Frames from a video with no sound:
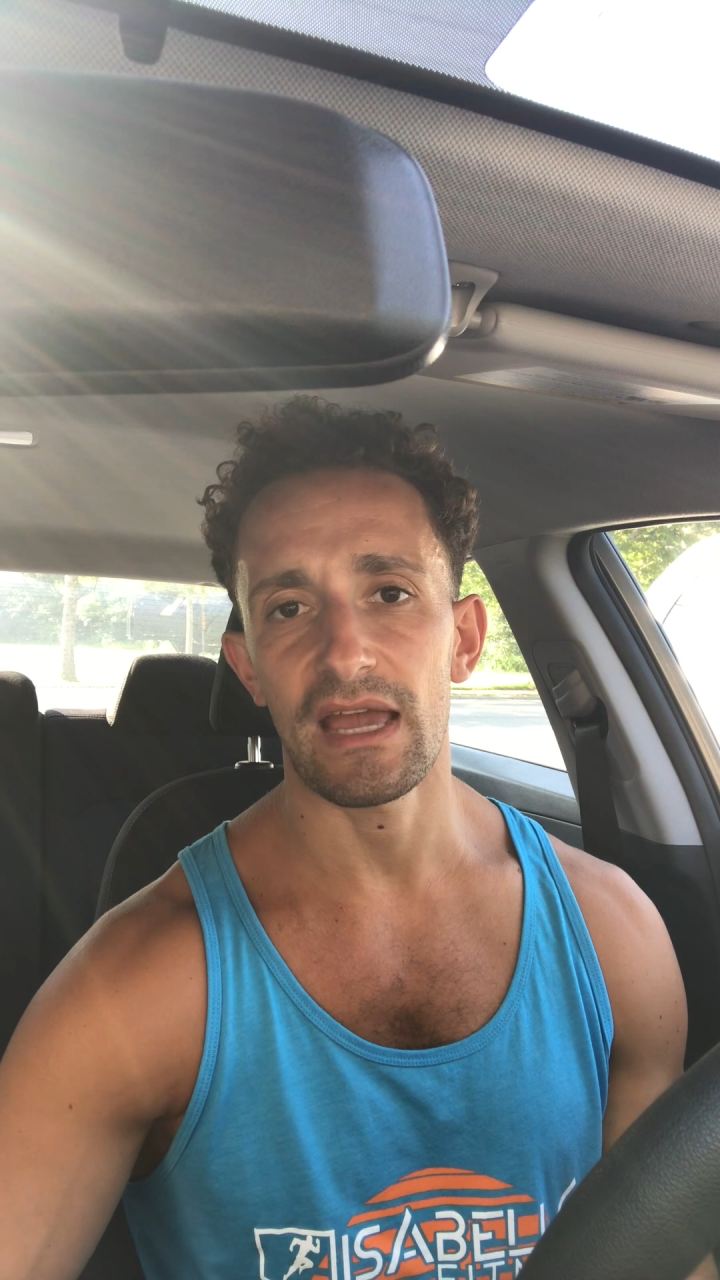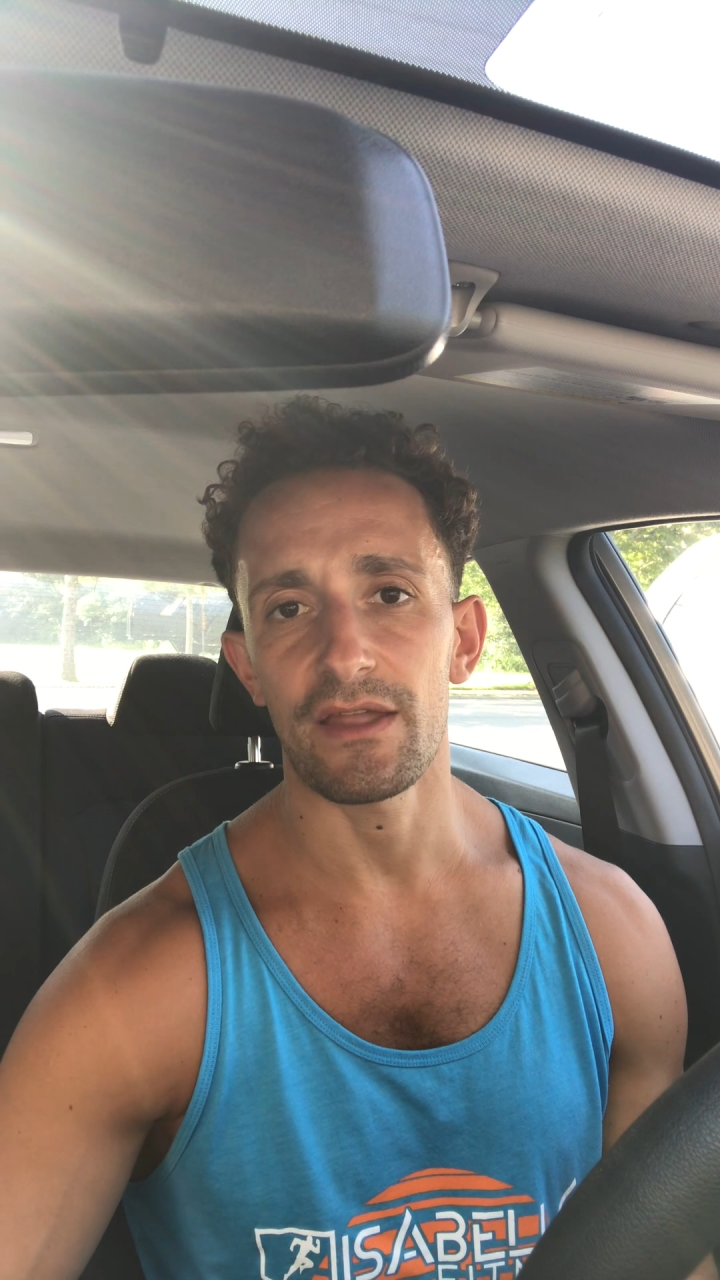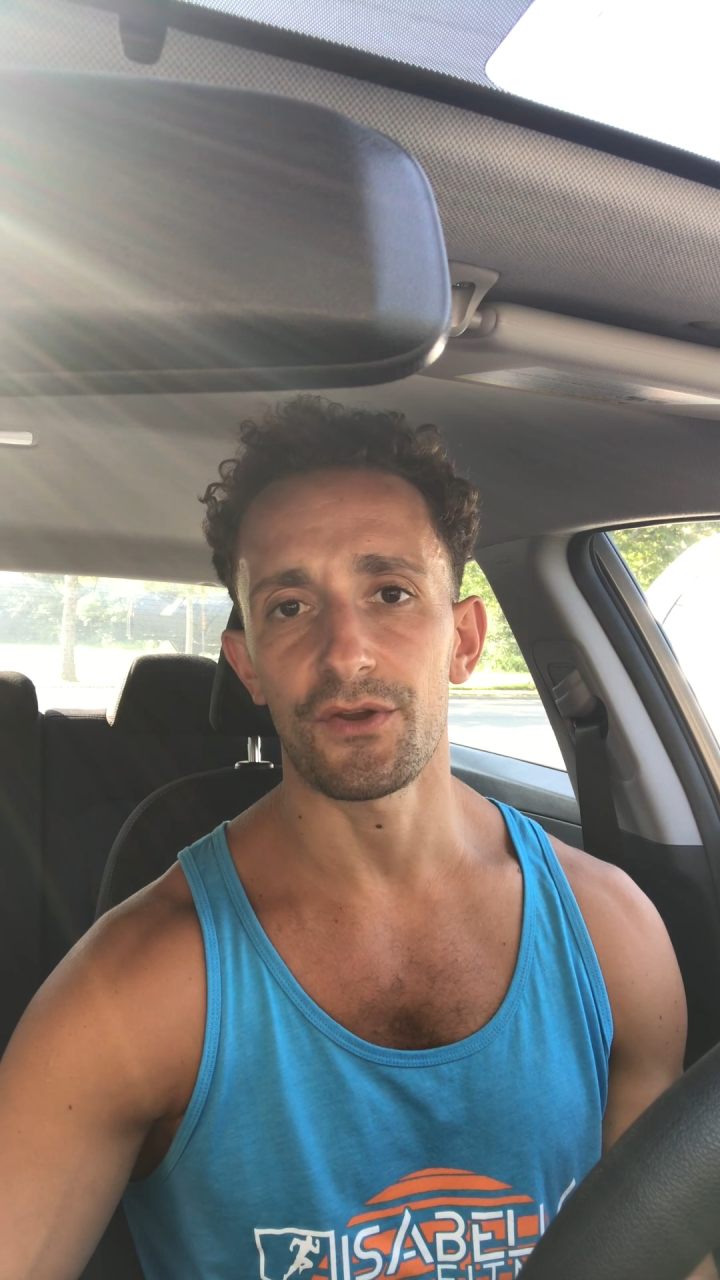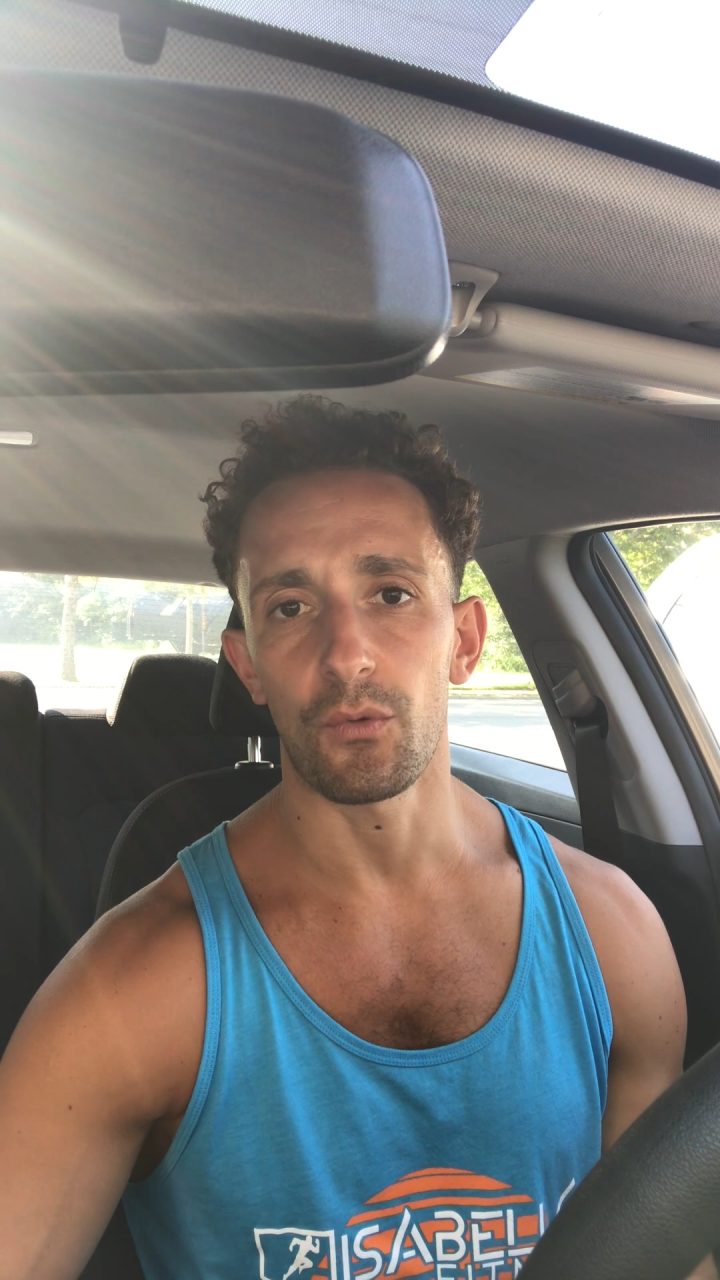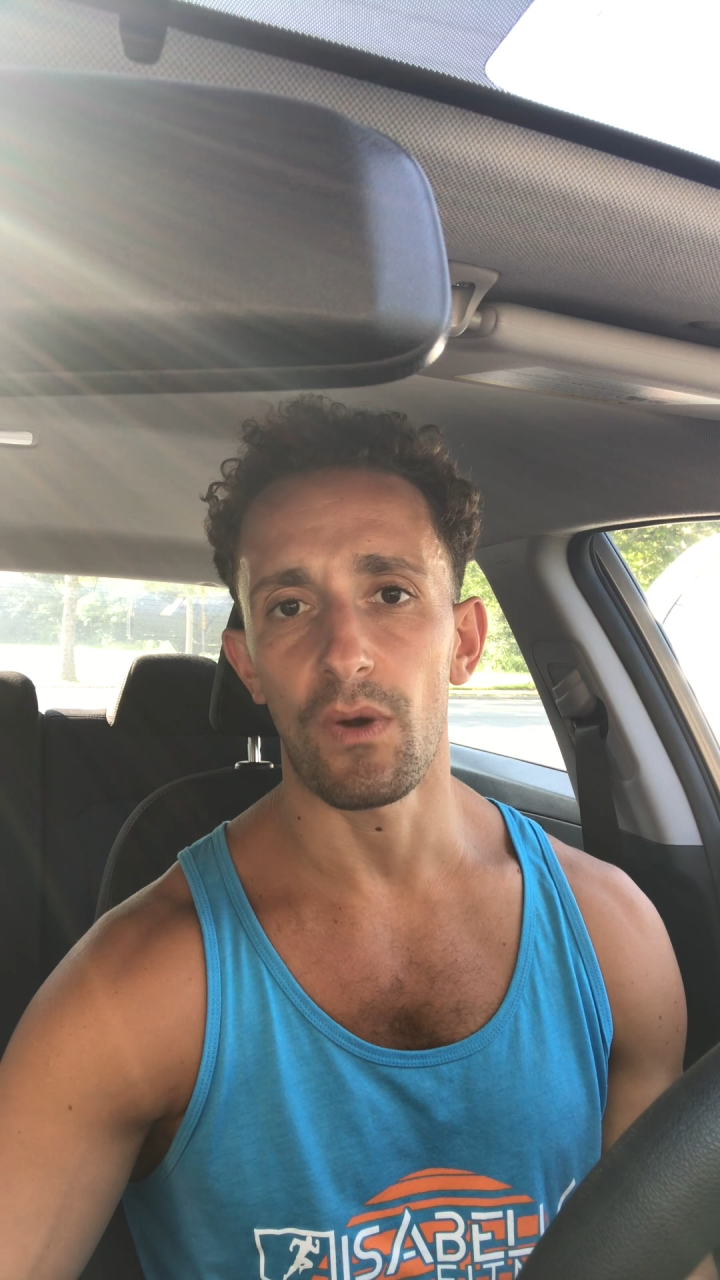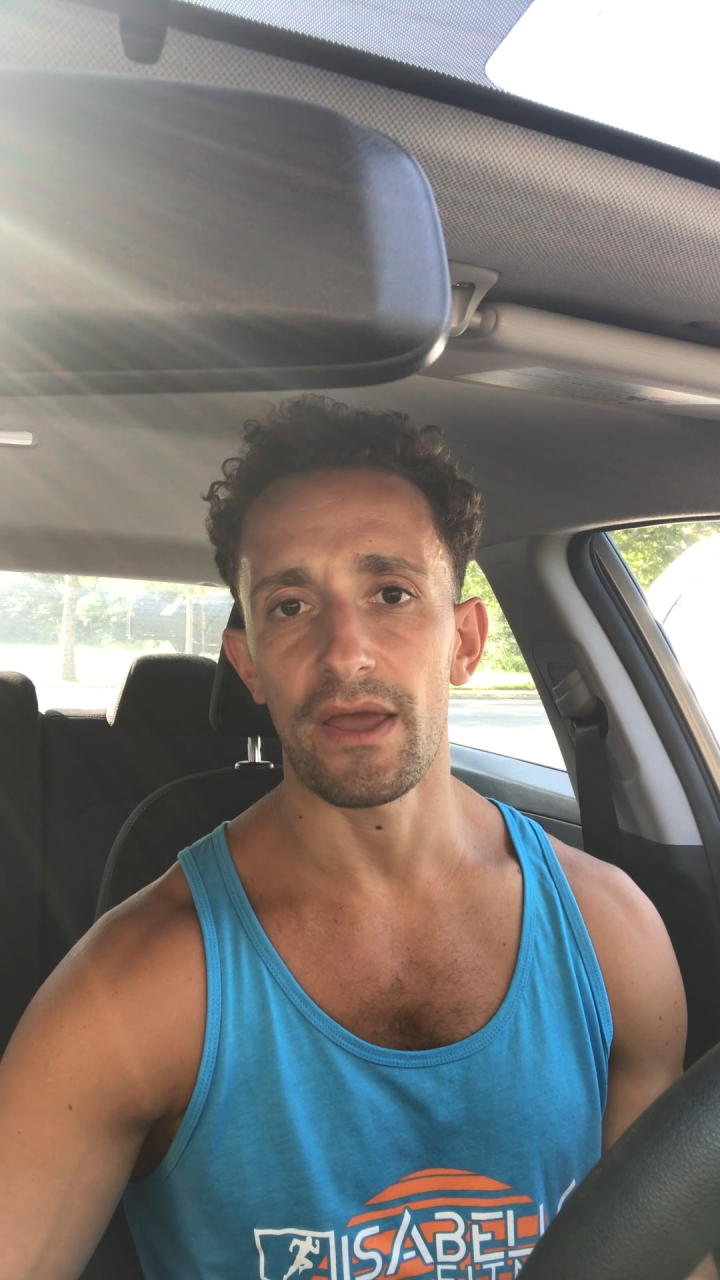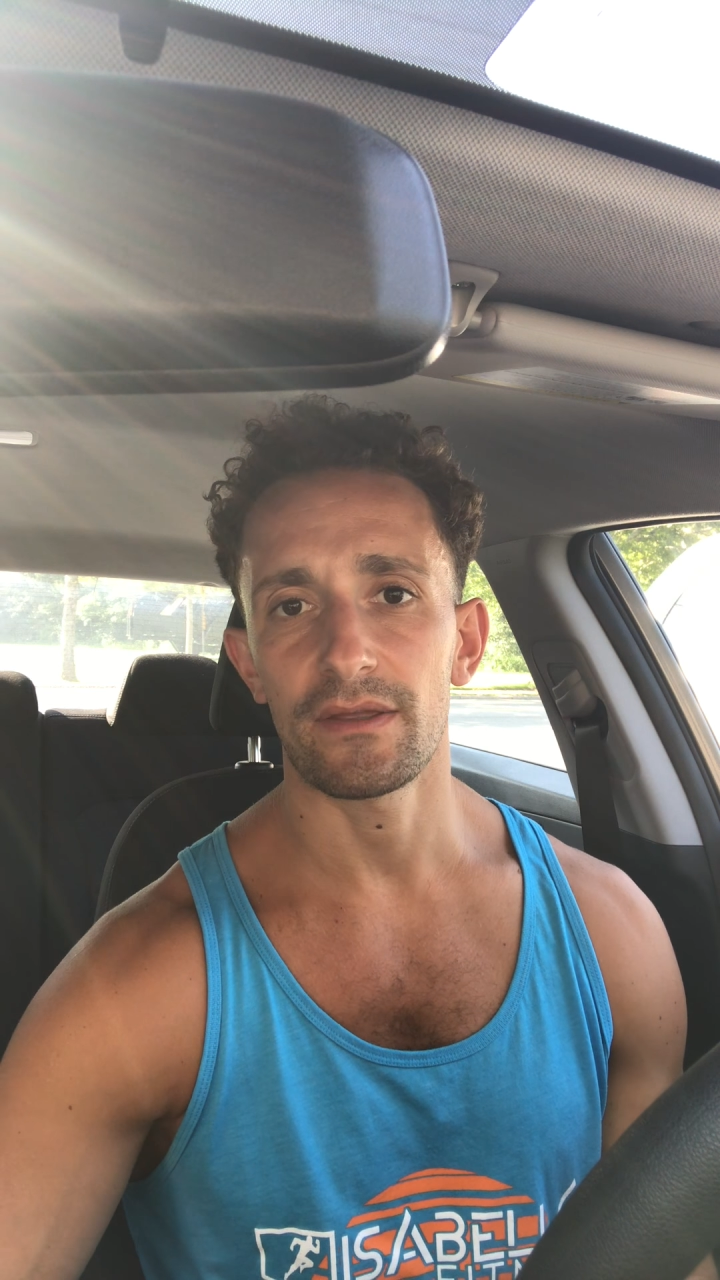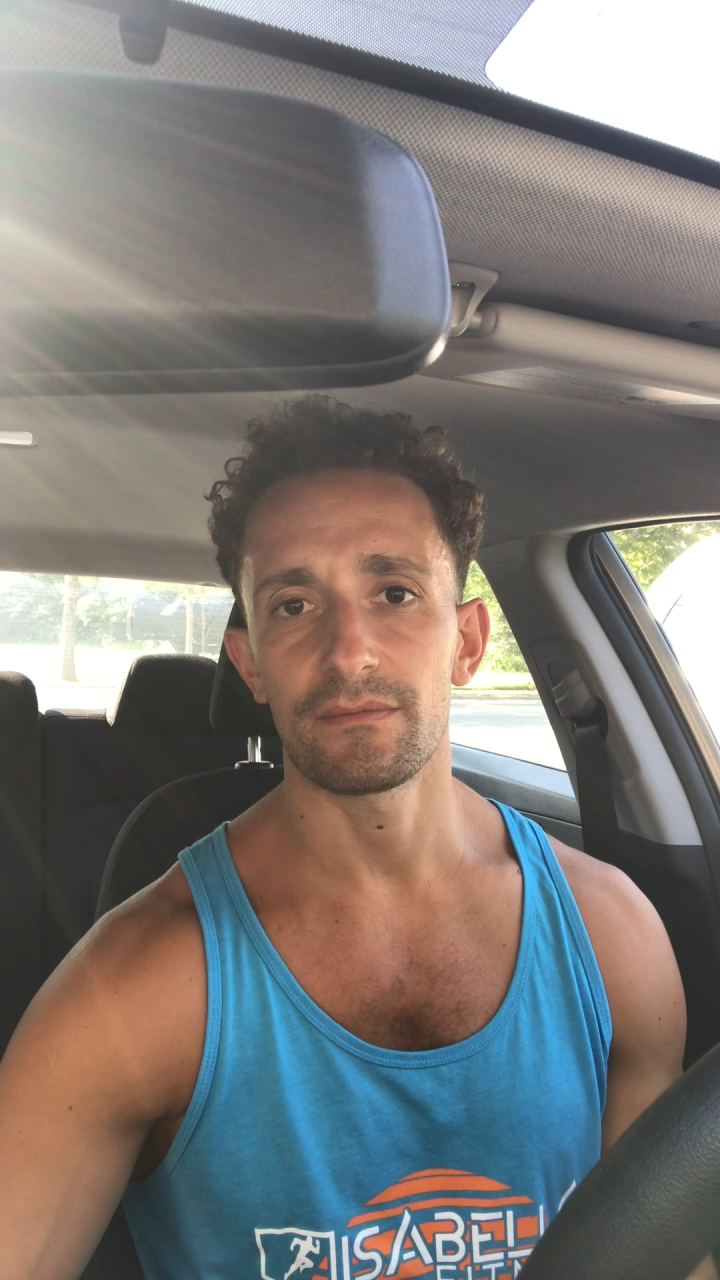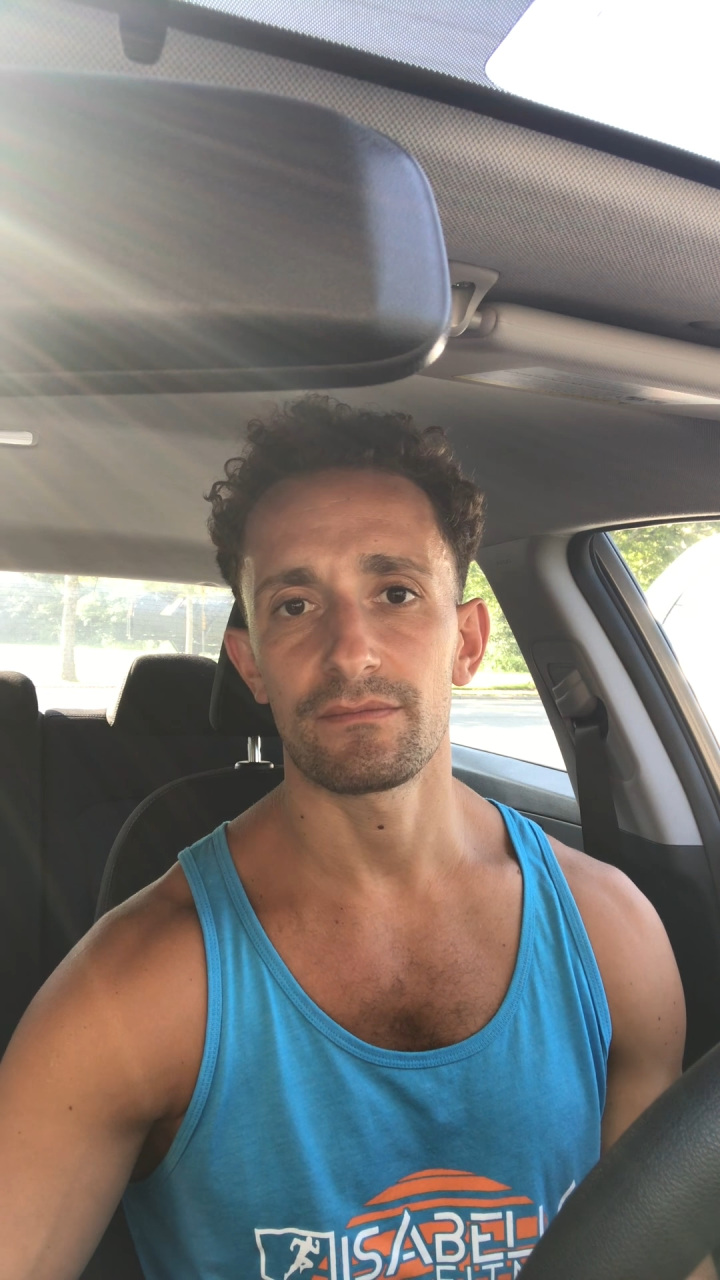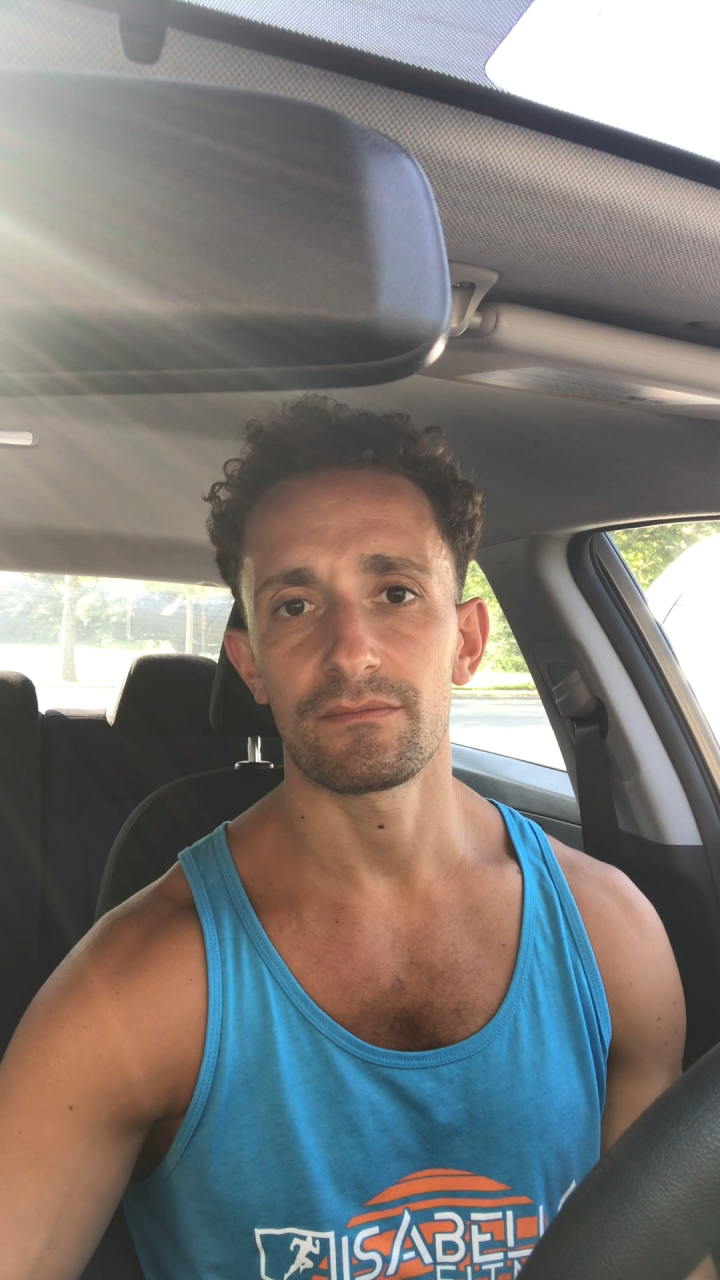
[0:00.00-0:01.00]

get in your way?